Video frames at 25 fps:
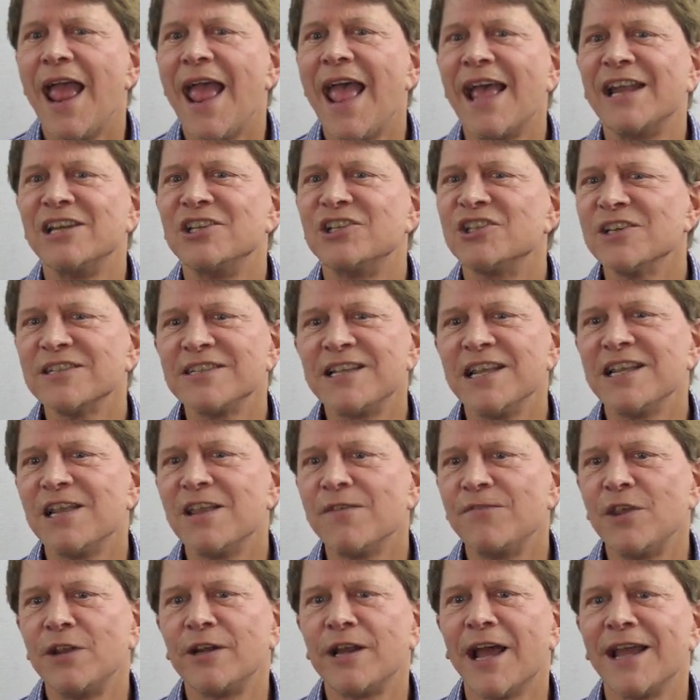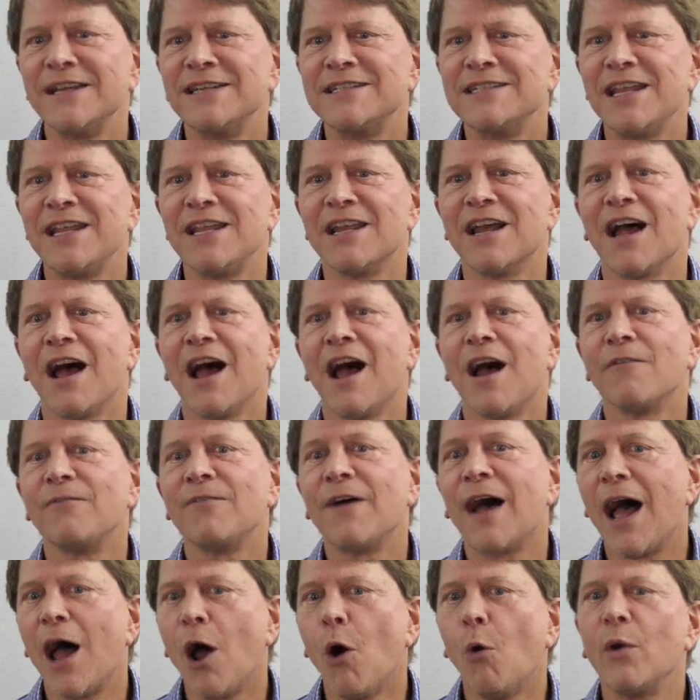And just to give you an idea of
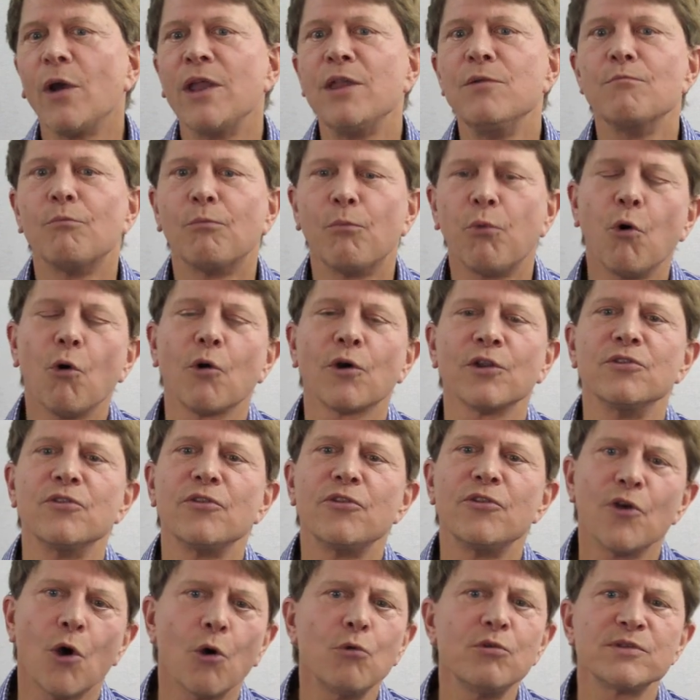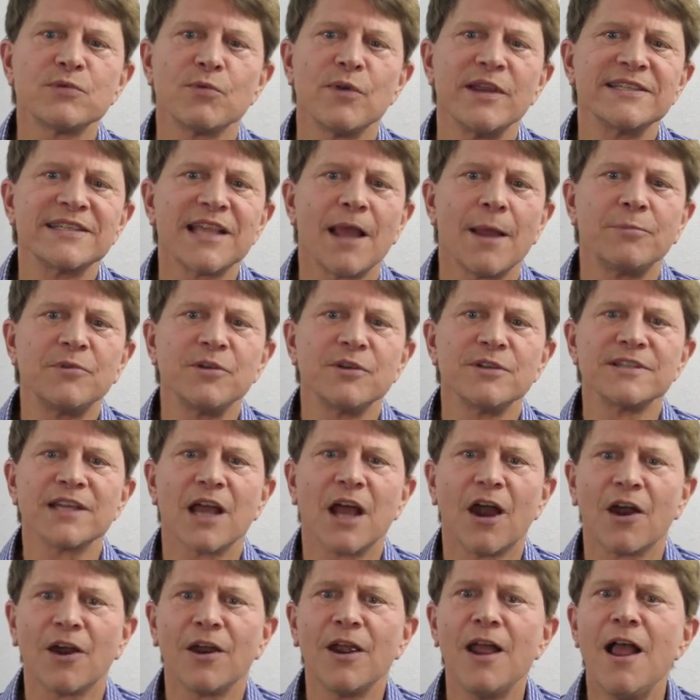how important those receptors
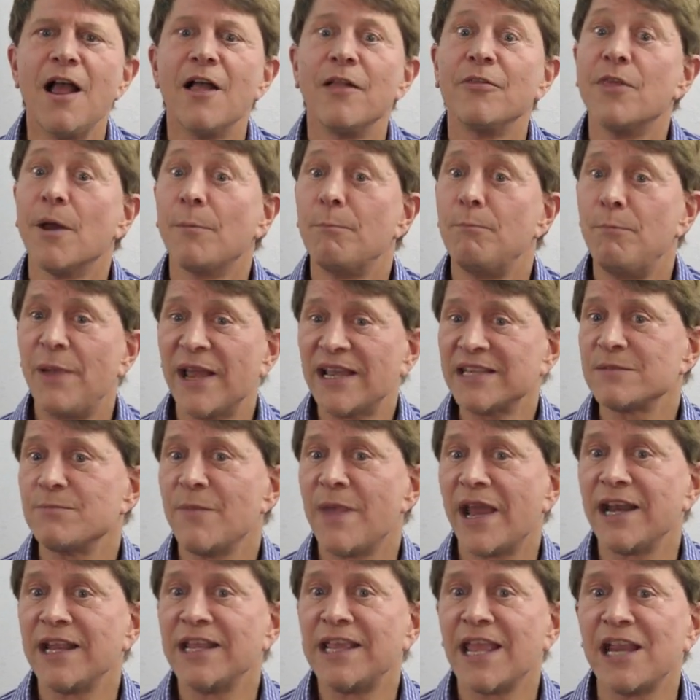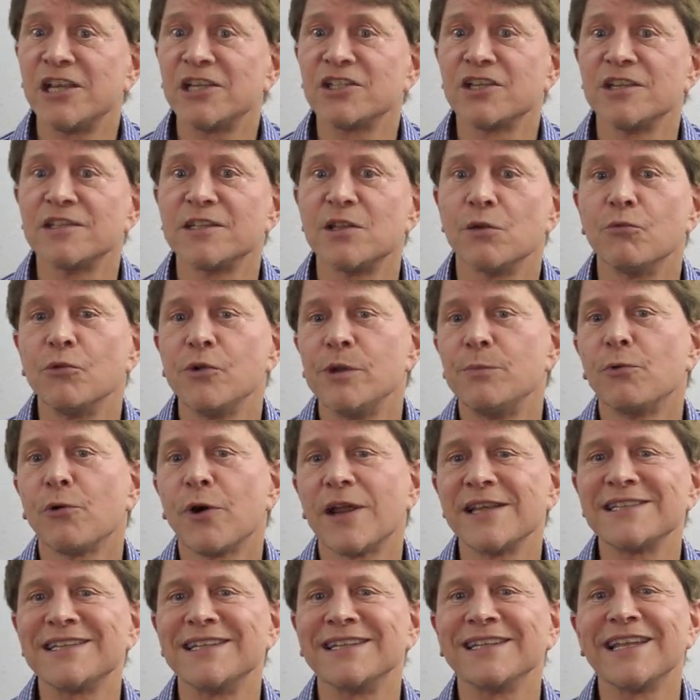are, the best medications that we
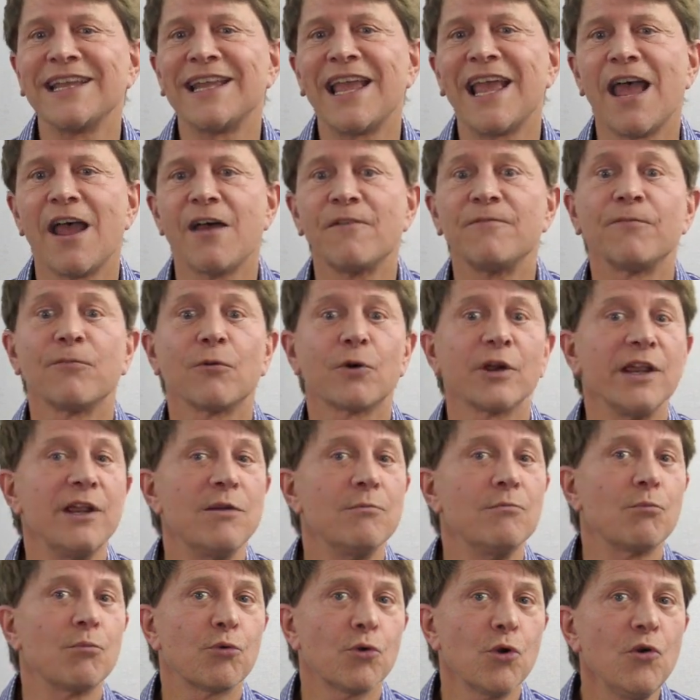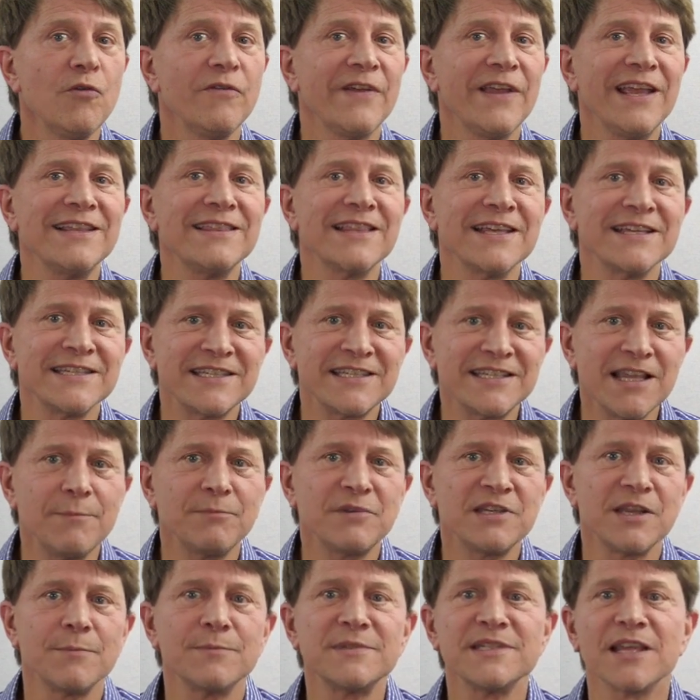presently have for improving the
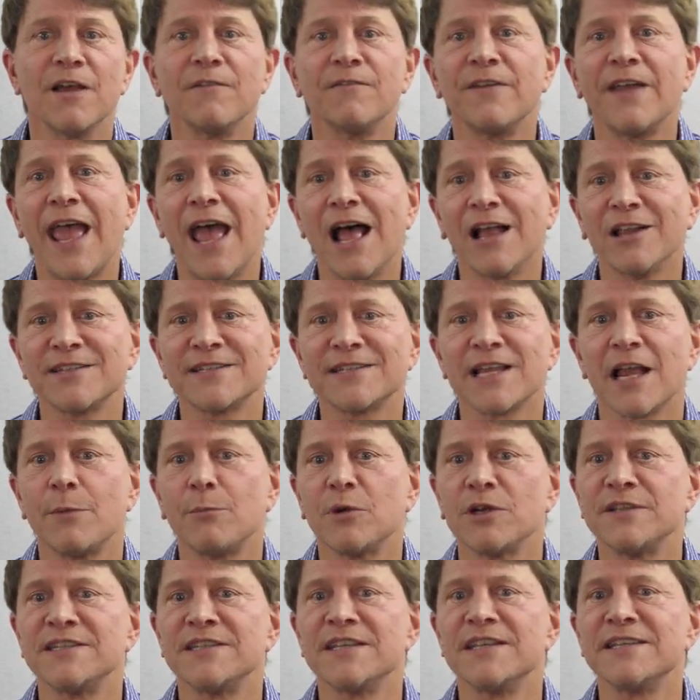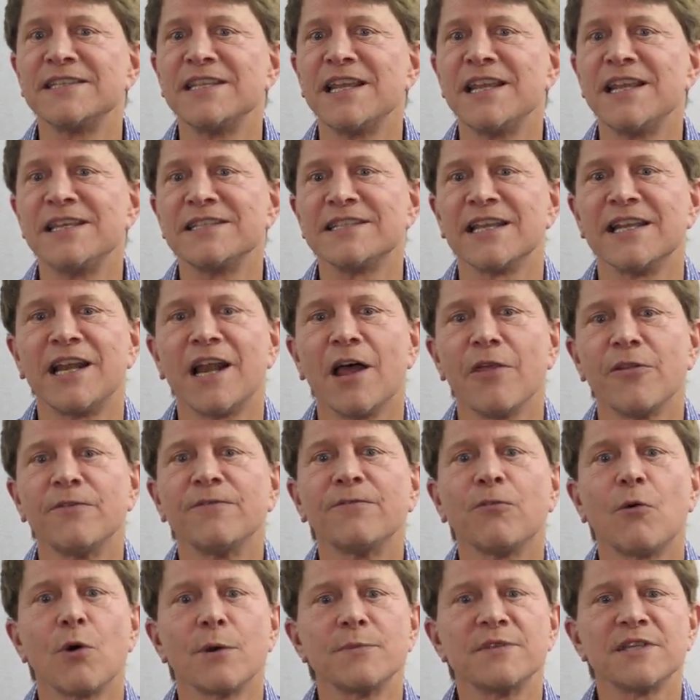symptoms of Alzheimer's disease and other
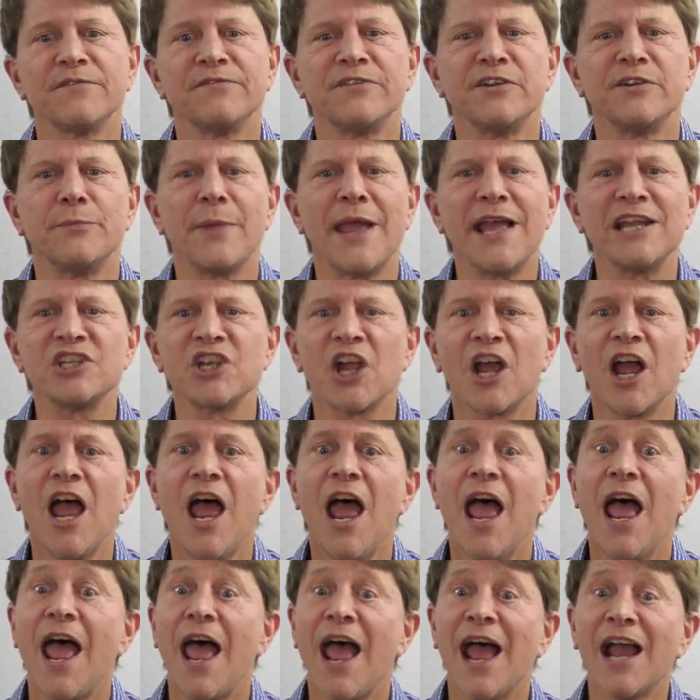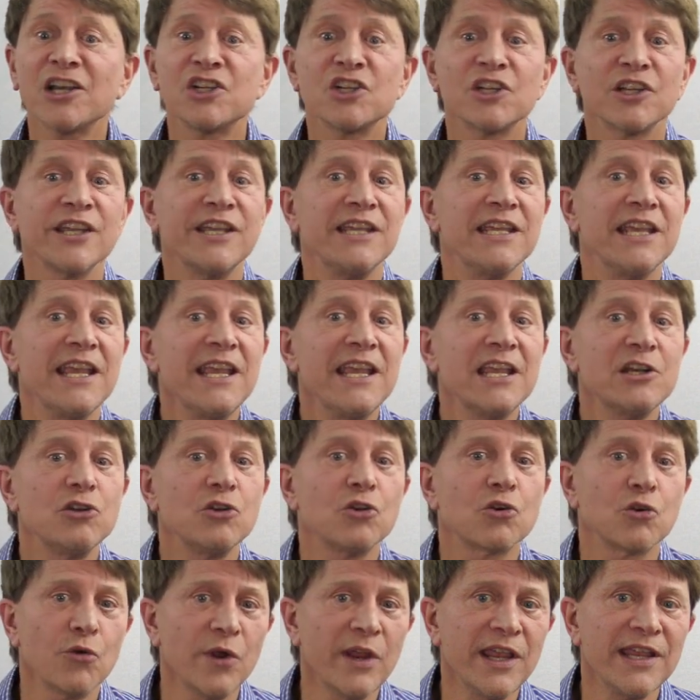forms of dementia actually
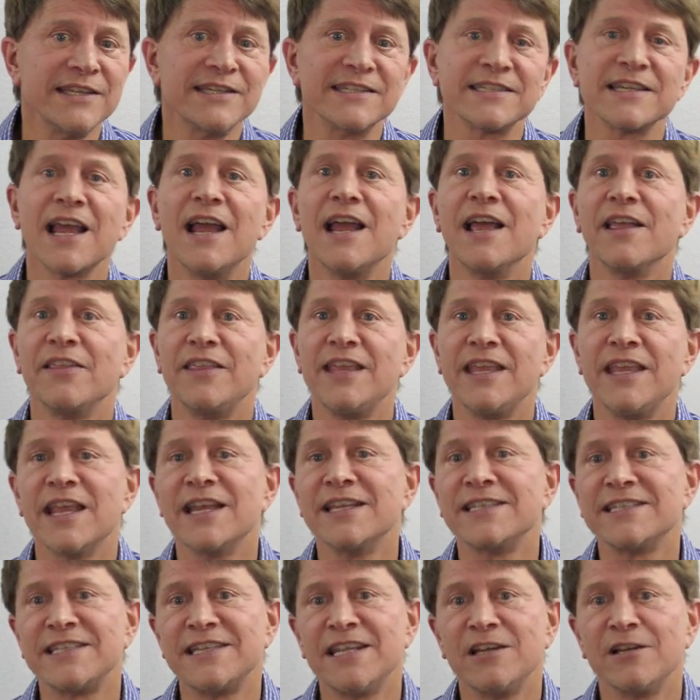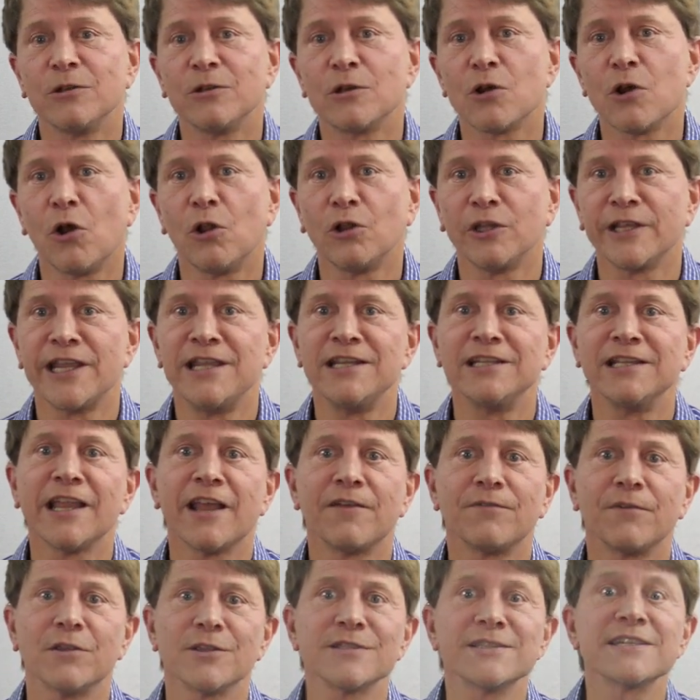increase the acetylcholine
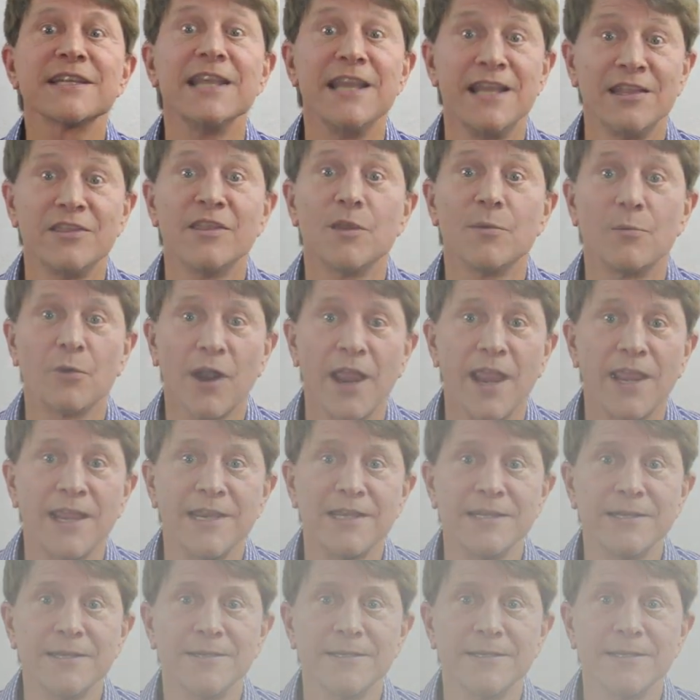levels in the brain.